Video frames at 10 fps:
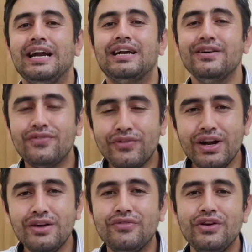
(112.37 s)

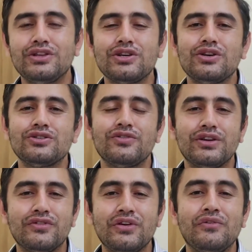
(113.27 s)
different features of the
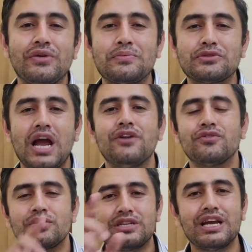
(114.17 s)
different websites
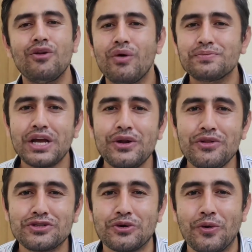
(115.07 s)
from a single website
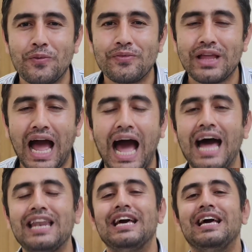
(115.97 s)
also.
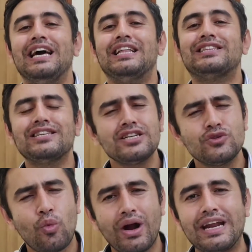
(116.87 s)
And this
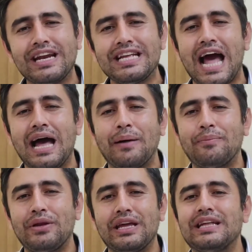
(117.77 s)
is what is
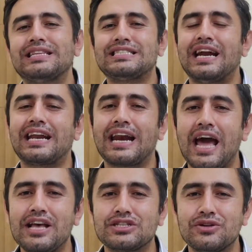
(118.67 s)
happening in the
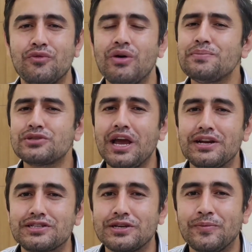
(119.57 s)
centralized
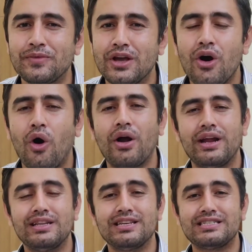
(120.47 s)
websites or
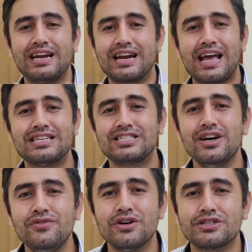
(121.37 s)
in the centralized
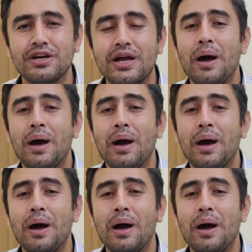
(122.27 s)
servers.